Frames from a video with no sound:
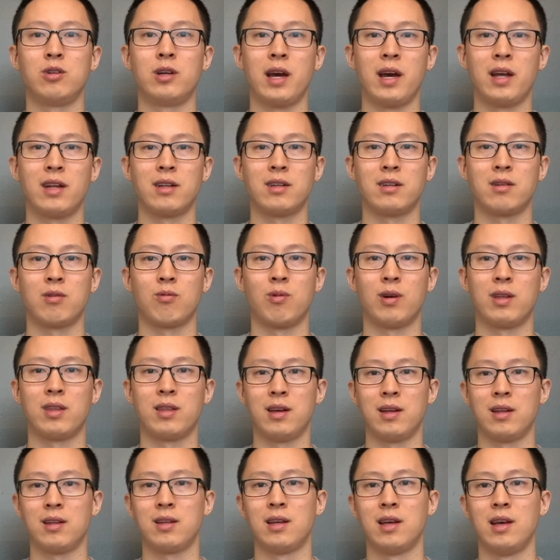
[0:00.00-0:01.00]
you get with
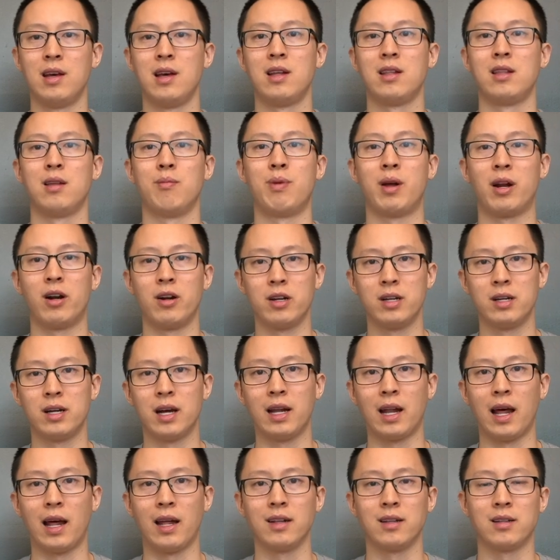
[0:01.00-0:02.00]
it, the better you
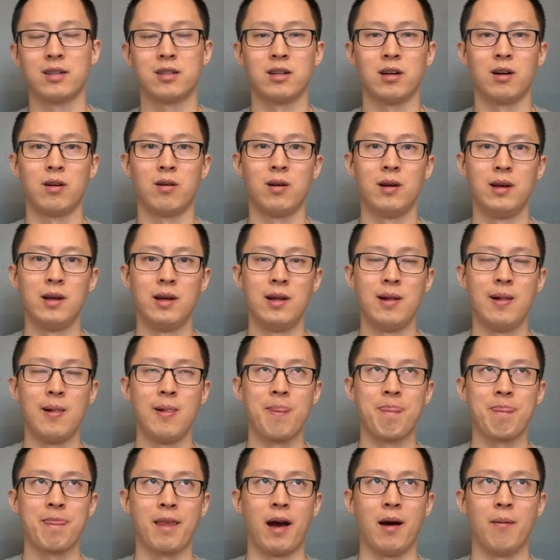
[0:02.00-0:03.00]
get at it. So
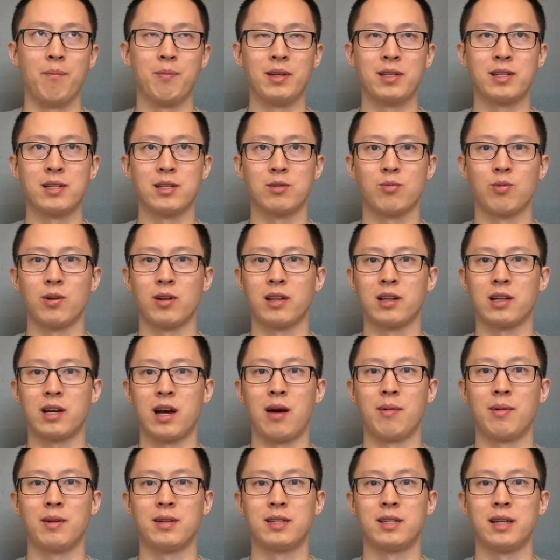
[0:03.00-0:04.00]
this is where the
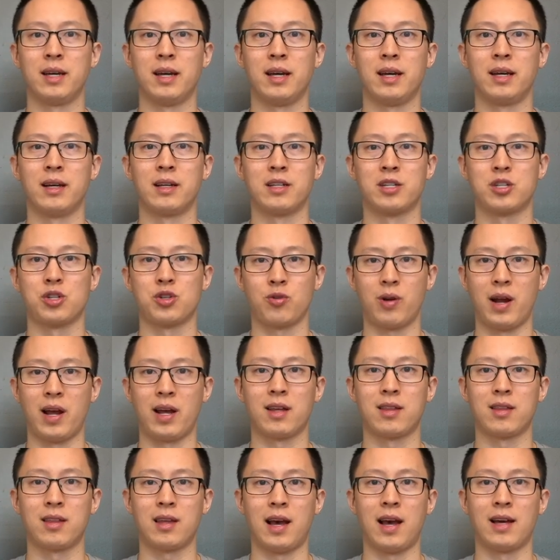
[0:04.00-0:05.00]
common saying,
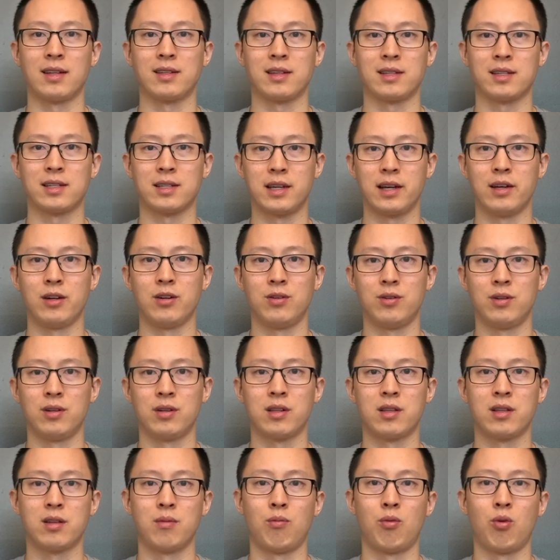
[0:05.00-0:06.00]
strength as a
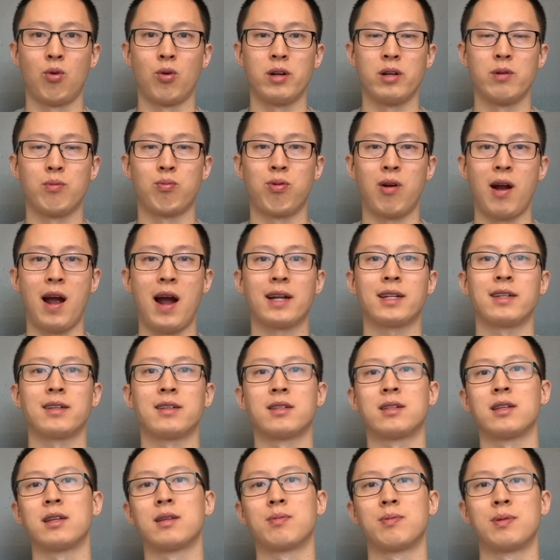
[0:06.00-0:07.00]
skill, the more you
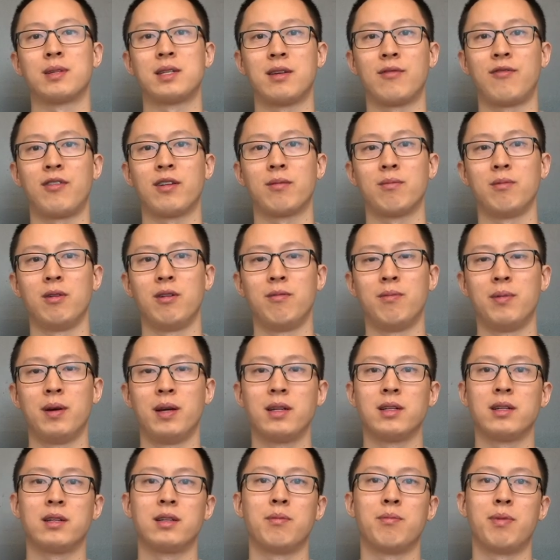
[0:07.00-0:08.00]
practice a specific
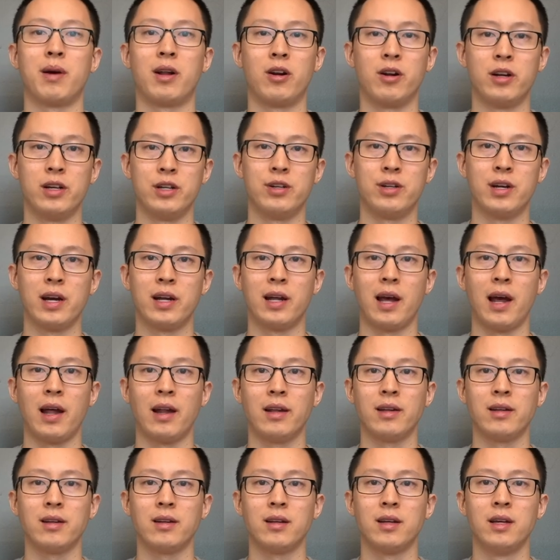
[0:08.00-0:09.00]
movement, the better you get at
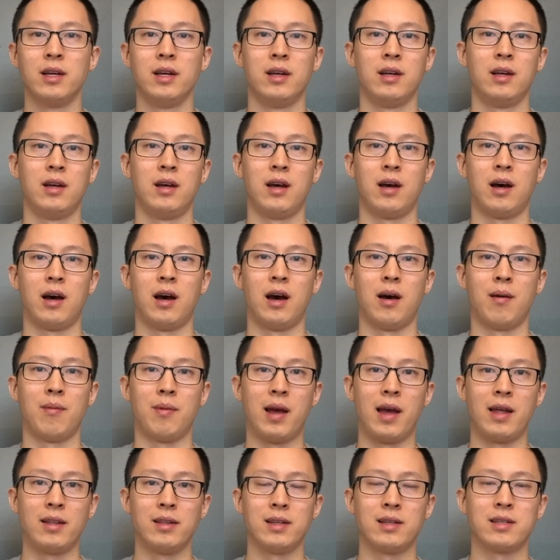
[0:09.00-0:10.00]
it.
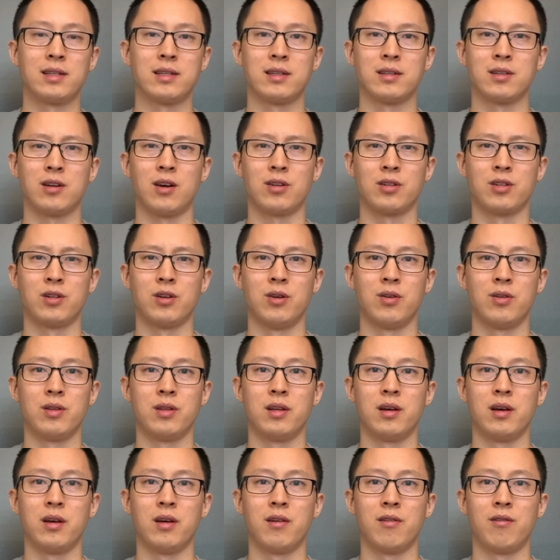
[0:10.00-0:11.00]
And this is also
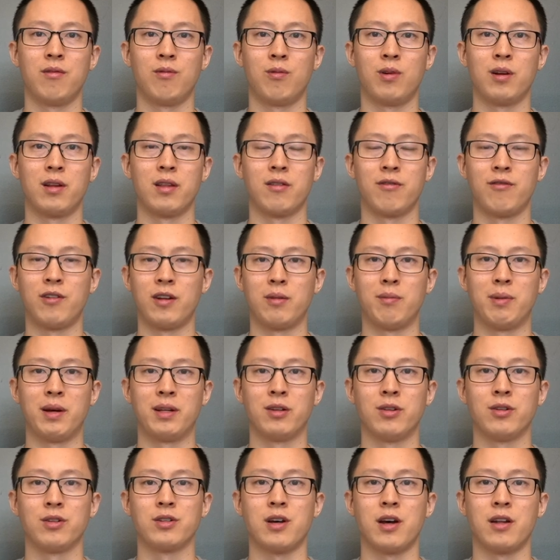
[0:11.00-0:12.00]
one of the
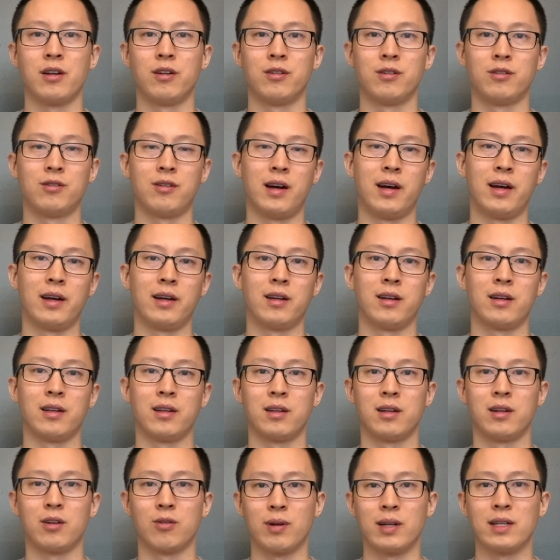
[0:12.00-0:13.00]
fundamentals underlying
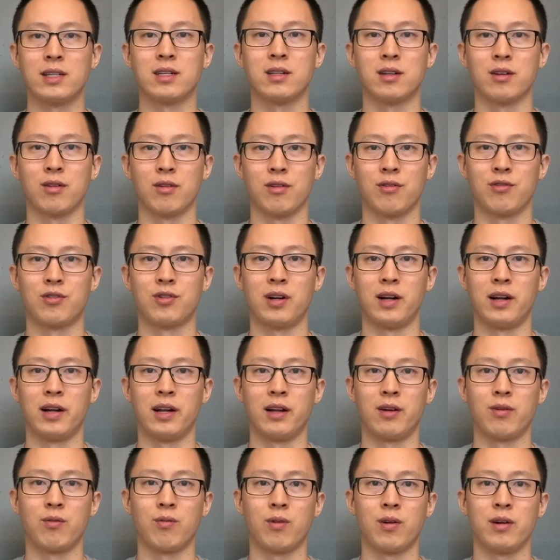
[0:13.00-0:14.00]
grease the groove
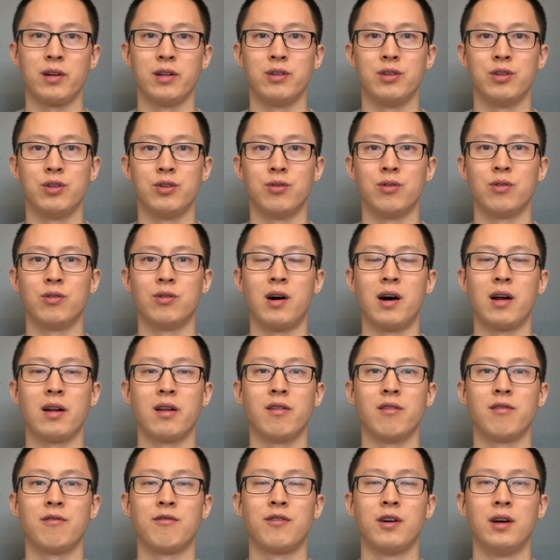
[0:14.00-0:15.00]
training, where you do a lot
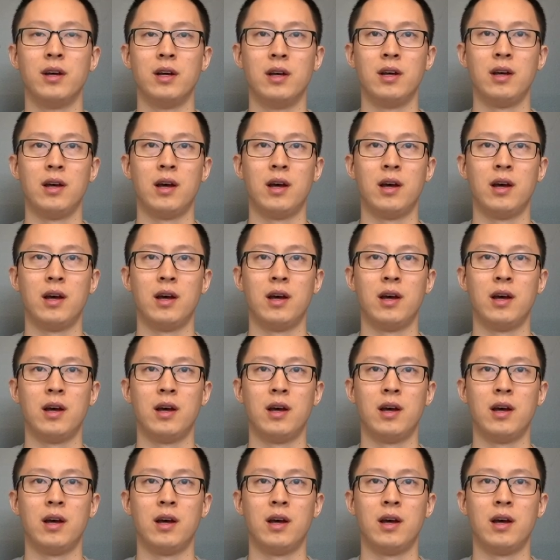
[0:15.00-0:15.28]
of